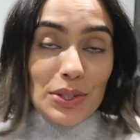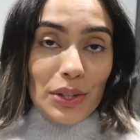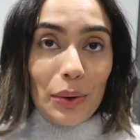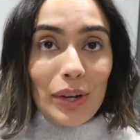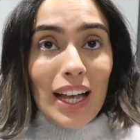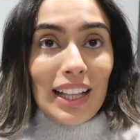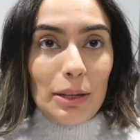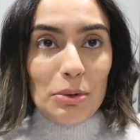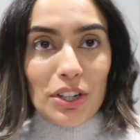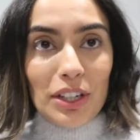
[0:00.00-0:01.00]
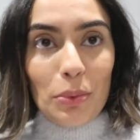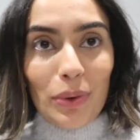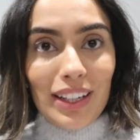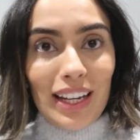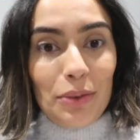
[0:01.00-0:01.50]
So let me show you
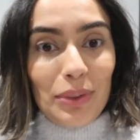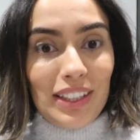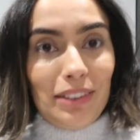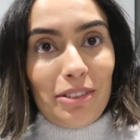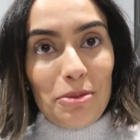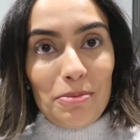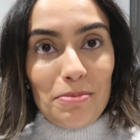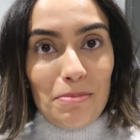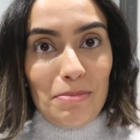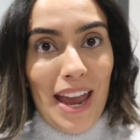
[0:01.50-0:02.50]
what he wanted from